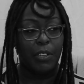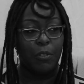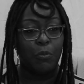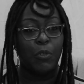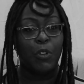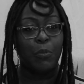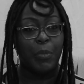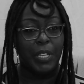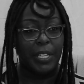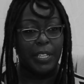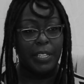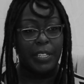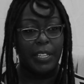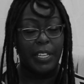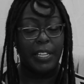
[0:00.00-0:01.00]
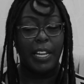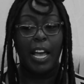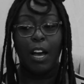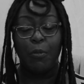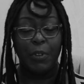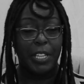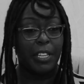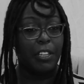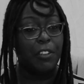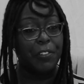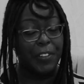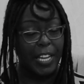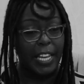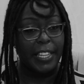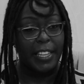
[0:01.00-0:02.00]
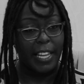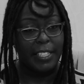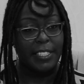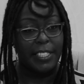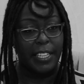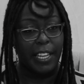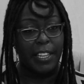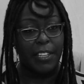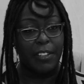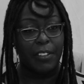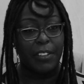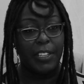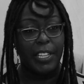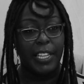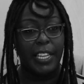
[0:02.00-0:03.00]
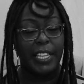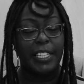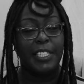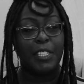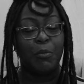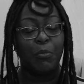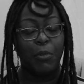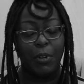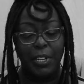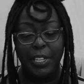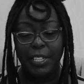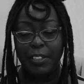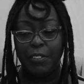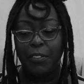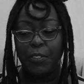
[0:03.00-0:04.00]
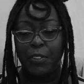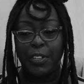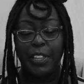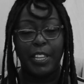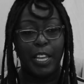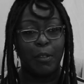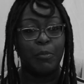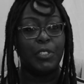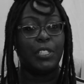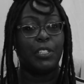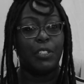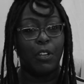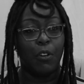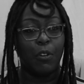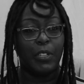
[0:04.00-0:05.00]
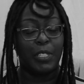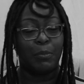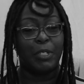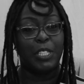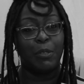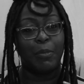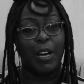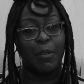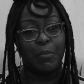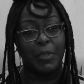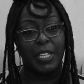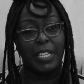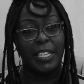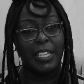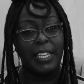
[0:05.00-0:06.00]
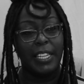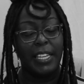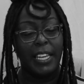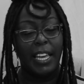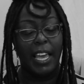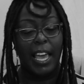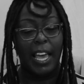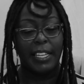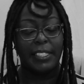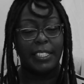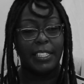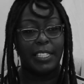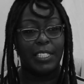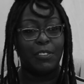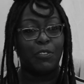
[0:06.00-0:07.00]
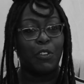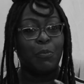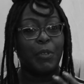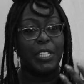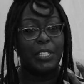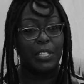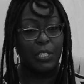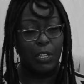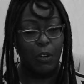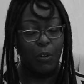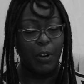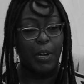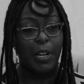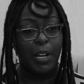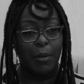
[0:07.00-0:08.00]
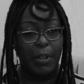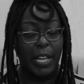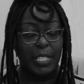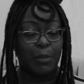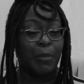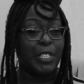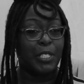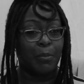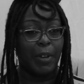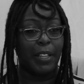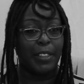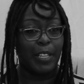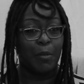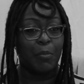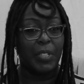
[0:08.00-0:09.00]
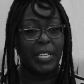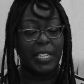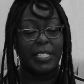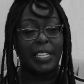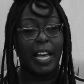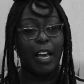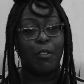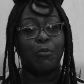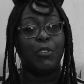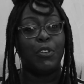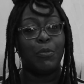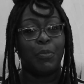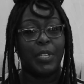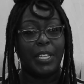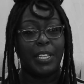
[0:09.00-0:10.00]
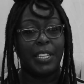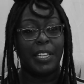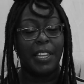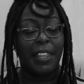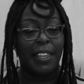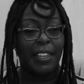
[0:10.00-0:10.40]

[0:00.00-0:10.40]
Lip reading: will be and how we can create that together. It's important for them to know as much about me as it is for me to know as much about them, because I will be